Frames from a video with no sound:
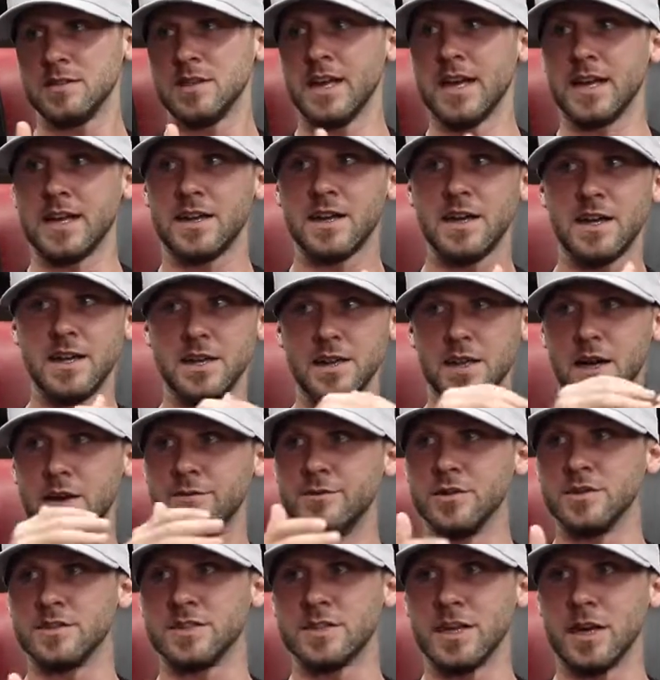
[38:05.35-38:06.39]
Like,
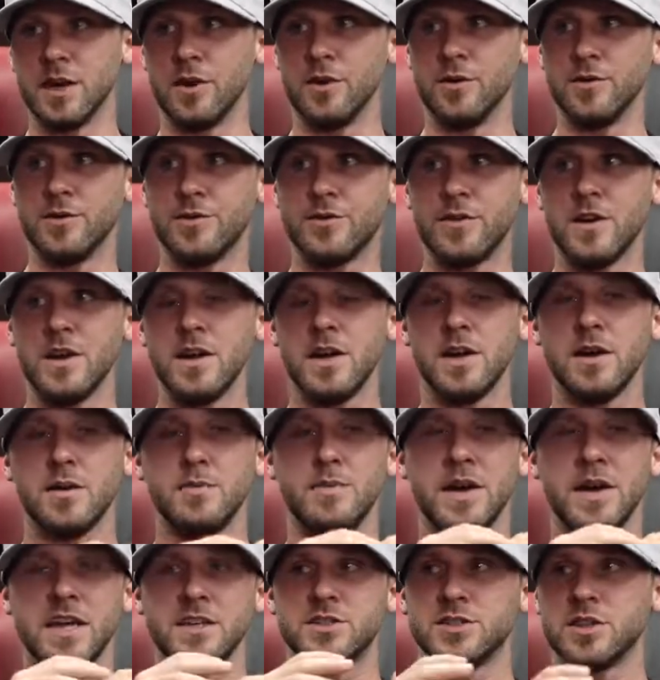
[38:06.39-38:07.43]
love yourself,
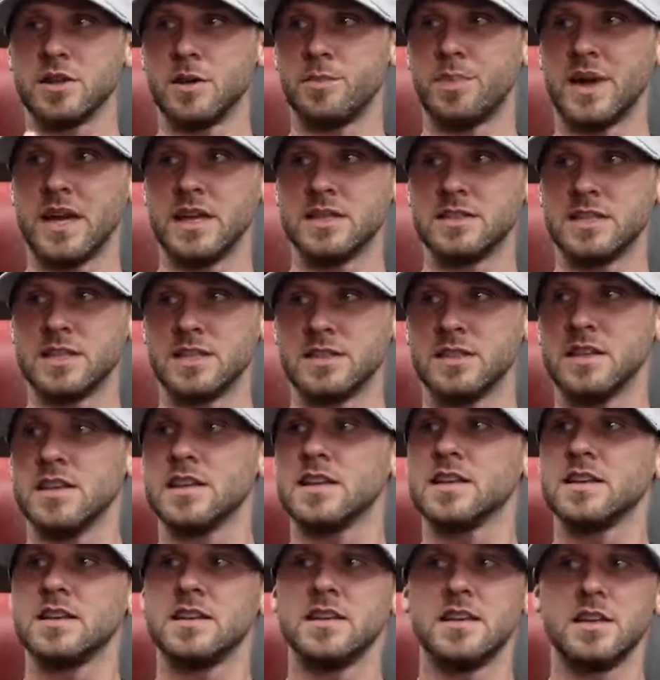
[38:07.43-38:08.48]
make sure to pay
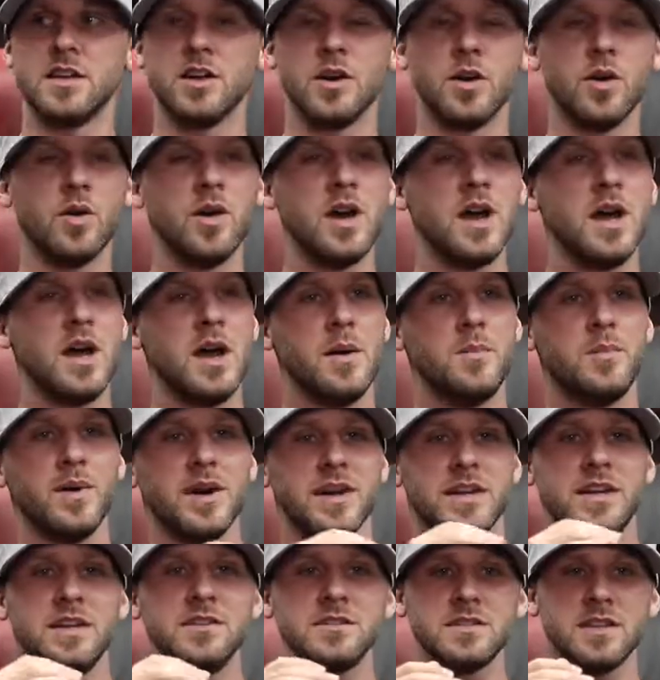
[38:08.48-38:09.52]
attention.
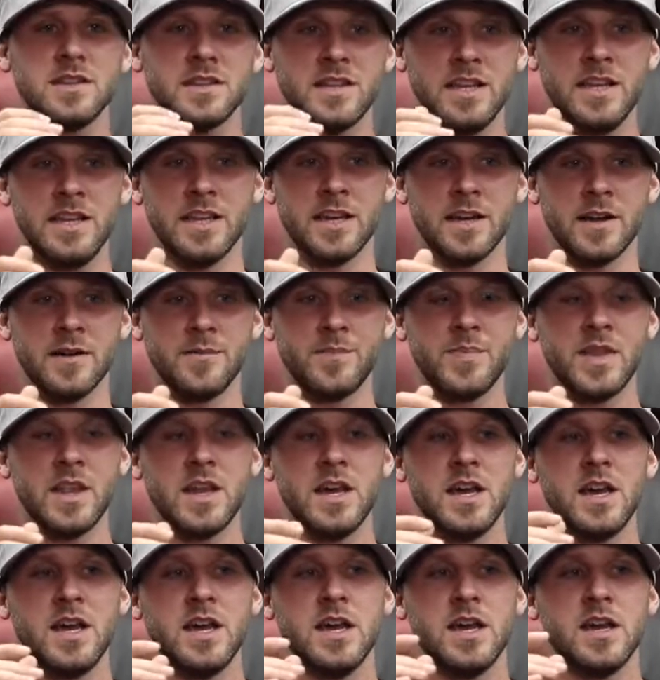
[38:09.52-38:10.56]
But here's the thing.
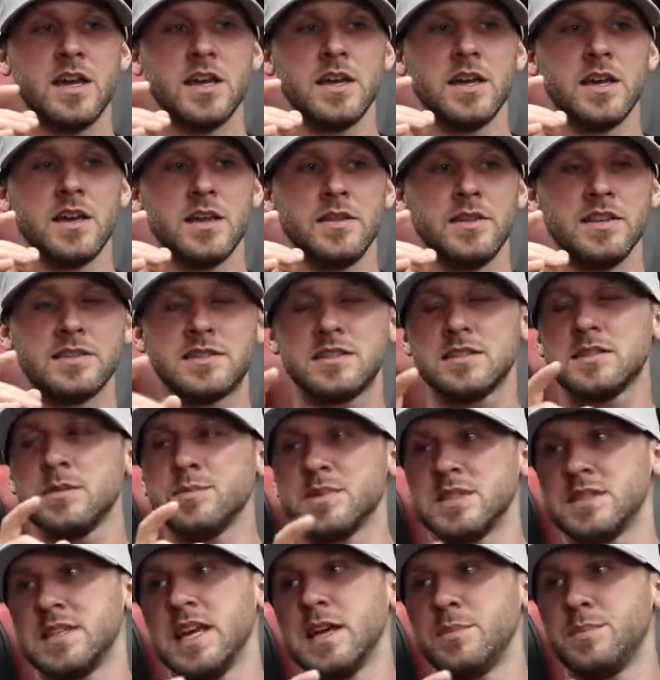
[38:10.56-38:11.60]
This is the
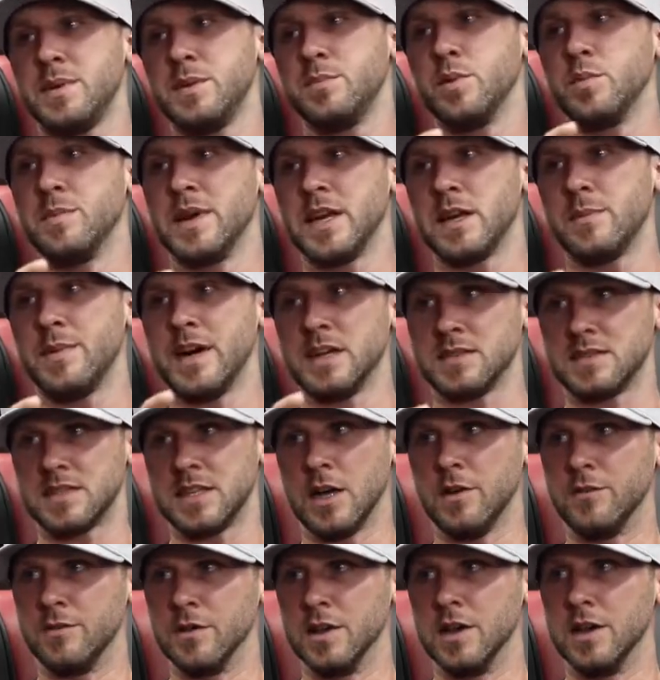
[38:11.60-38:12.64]
mistake people make about
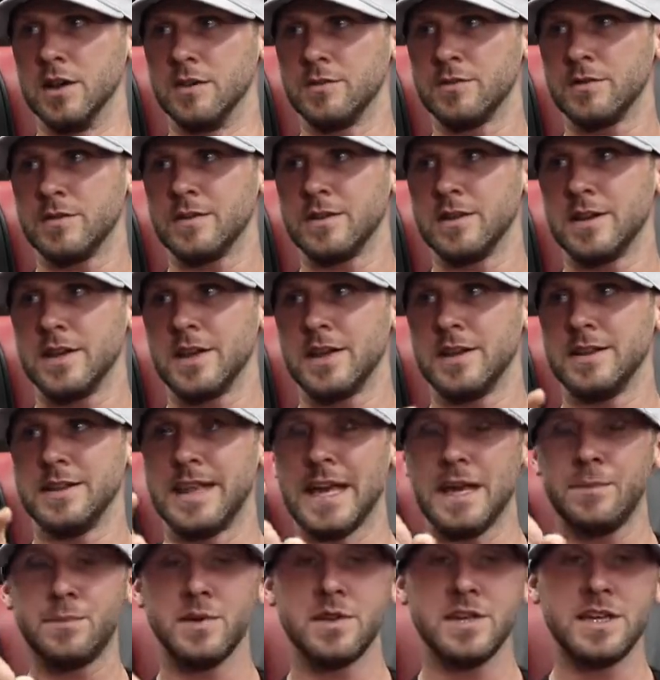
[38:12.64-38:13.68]
self-love.
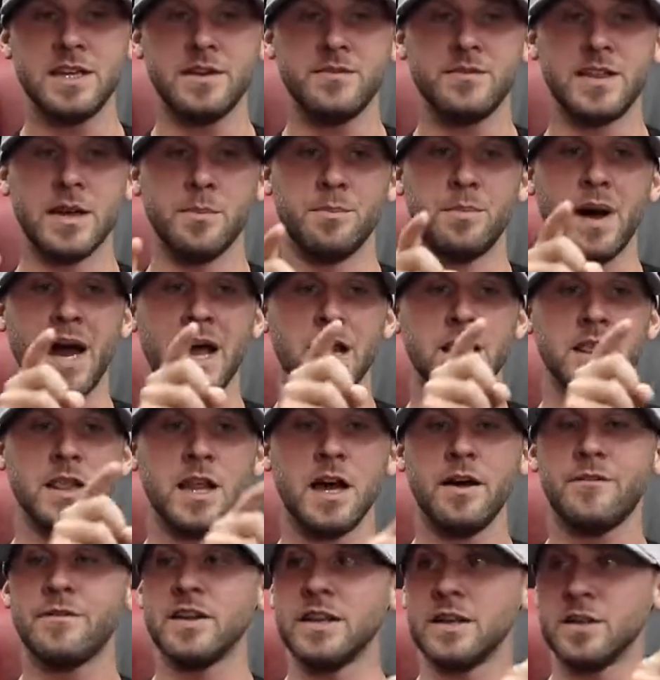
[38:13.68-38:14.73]
They believe that by
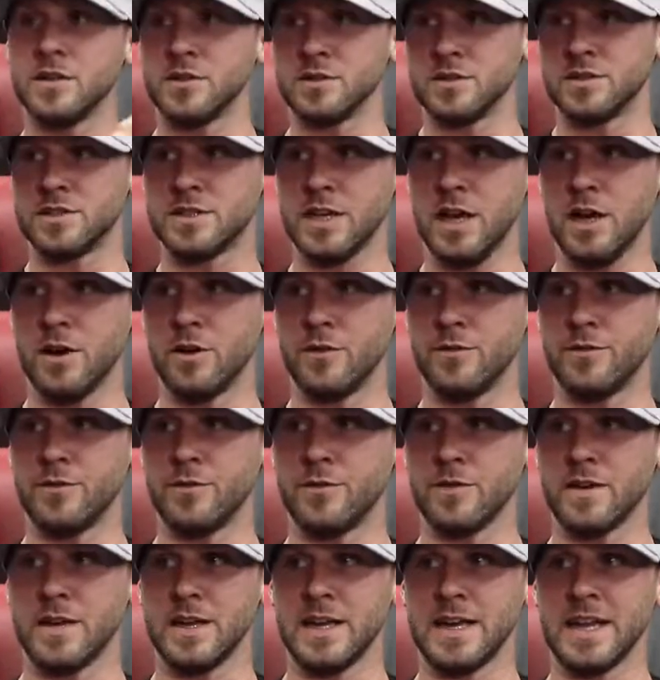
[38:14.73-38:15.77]
loving
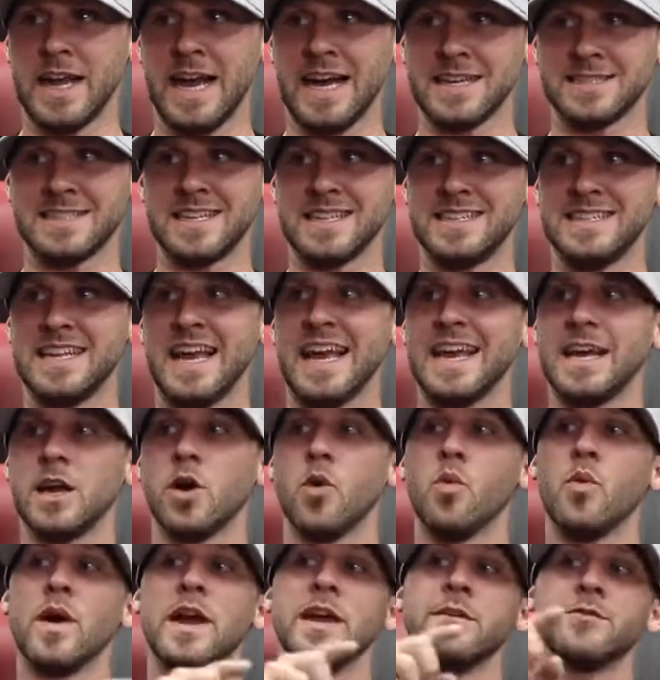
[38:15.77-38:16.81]
yourself, it has to take
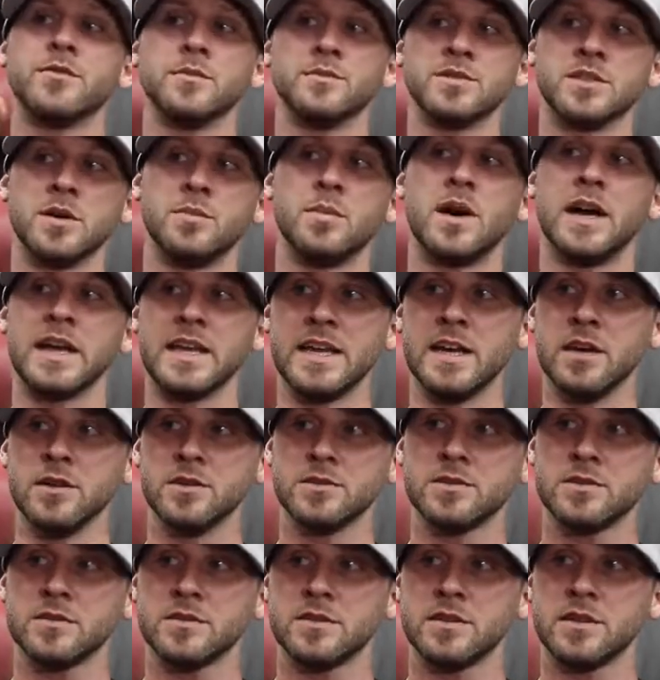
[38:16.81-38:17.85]
away from somebody
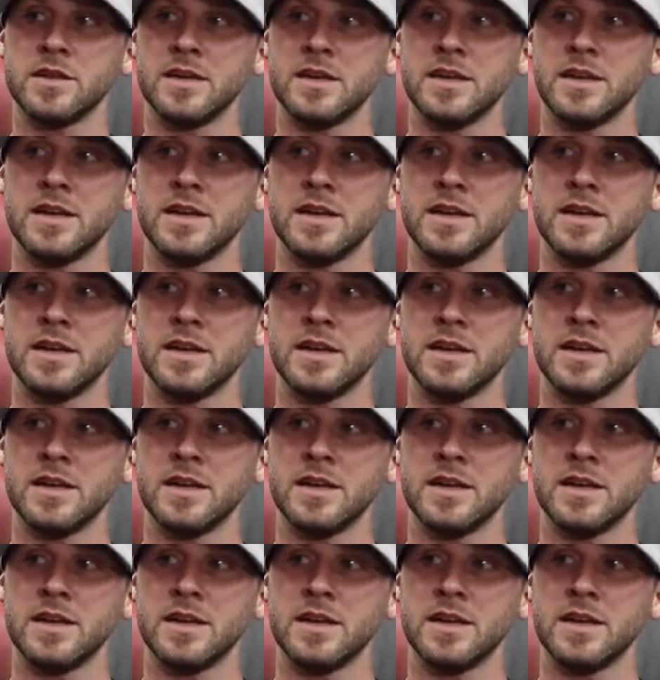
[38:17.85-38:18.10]
else. Yeah.